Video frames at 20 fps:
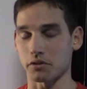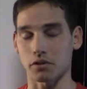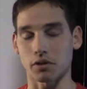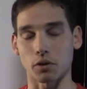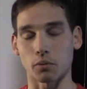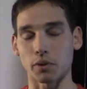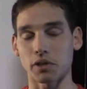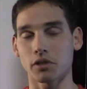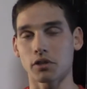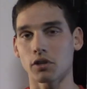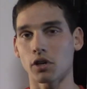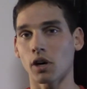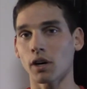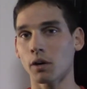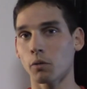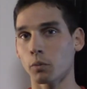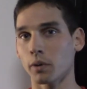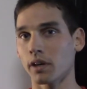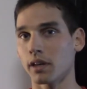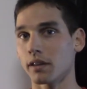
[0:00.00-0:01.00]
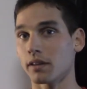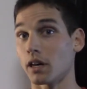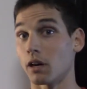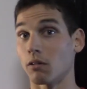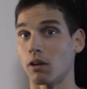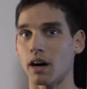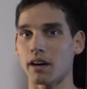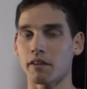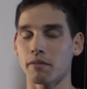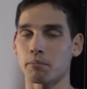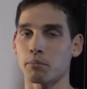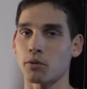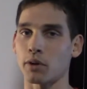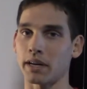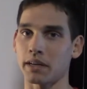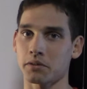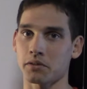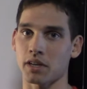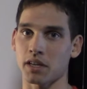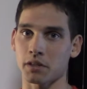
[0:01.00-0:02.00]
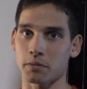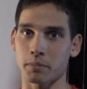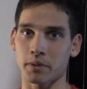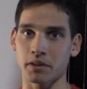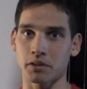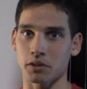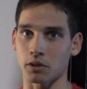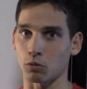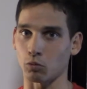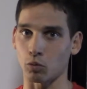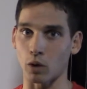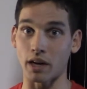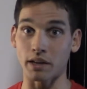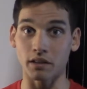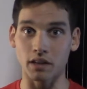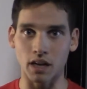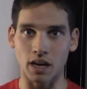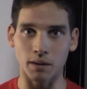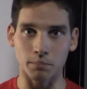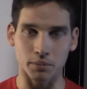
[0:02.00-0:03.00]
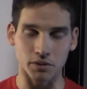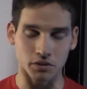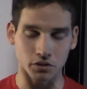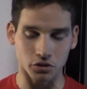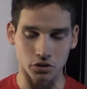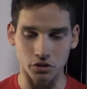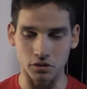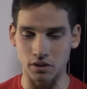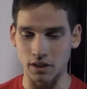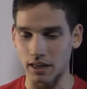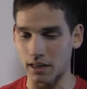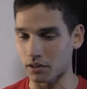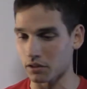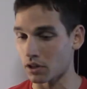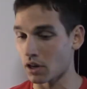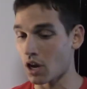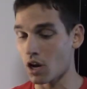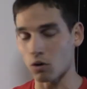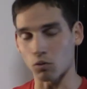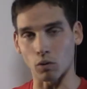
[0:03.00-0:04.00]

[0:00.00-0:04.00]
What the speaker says: So we start with a lot of pre-assessments, a run composition test,